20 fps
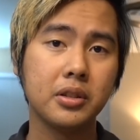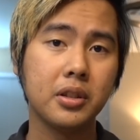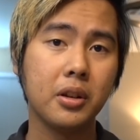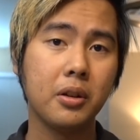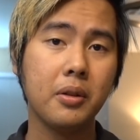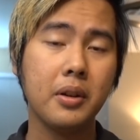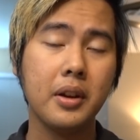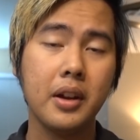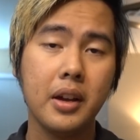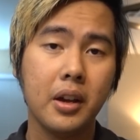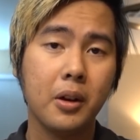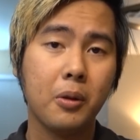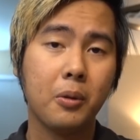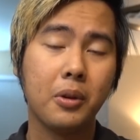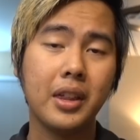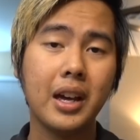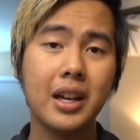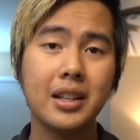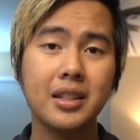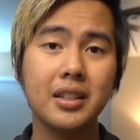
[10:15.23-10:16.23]
So
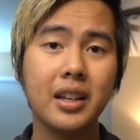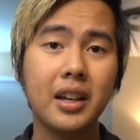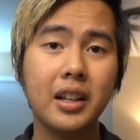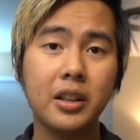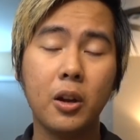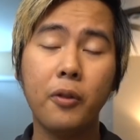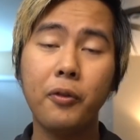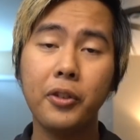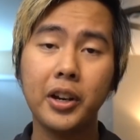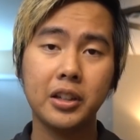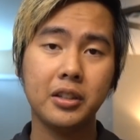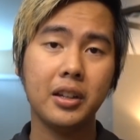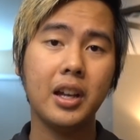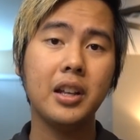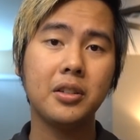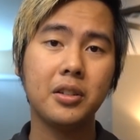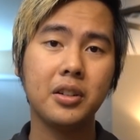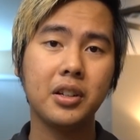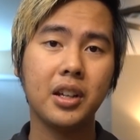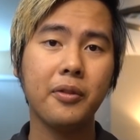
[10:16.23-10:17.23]
with that said, don't forget to
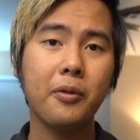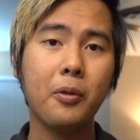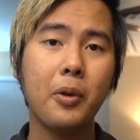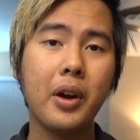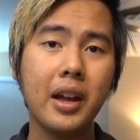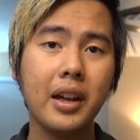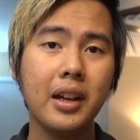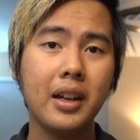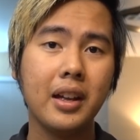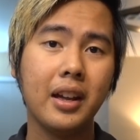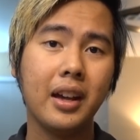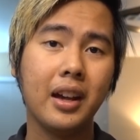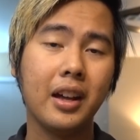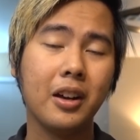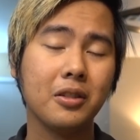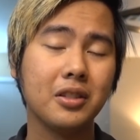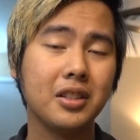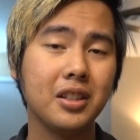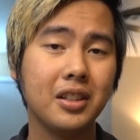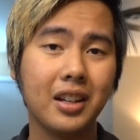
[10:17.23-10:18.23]
enter the giveaway
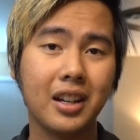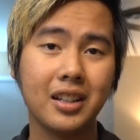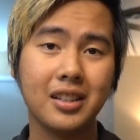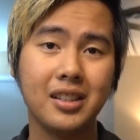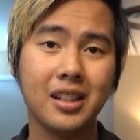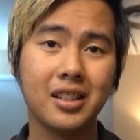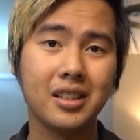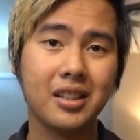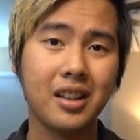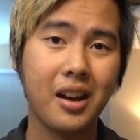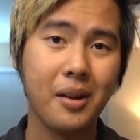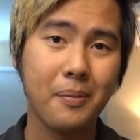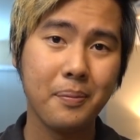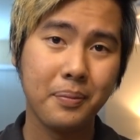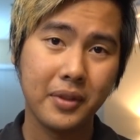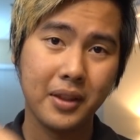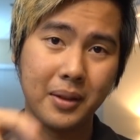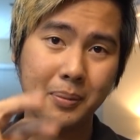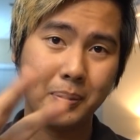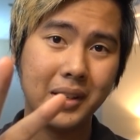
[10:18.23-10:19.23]
and I'll see you guys next time.
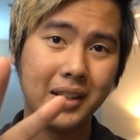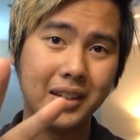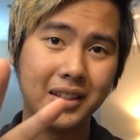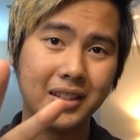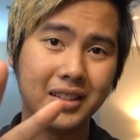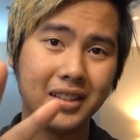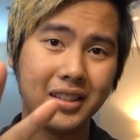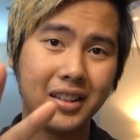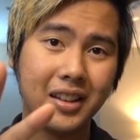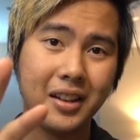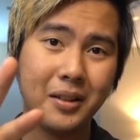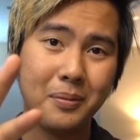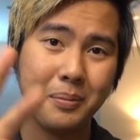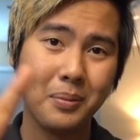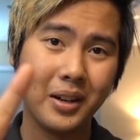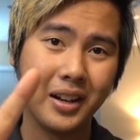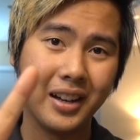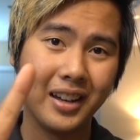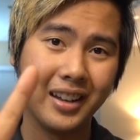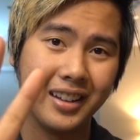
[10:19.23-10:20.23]
Peace
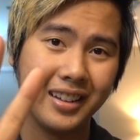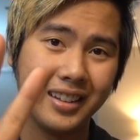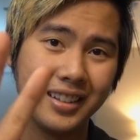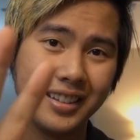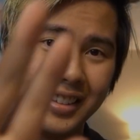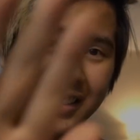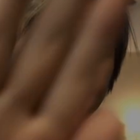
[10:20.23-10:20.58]
and bye.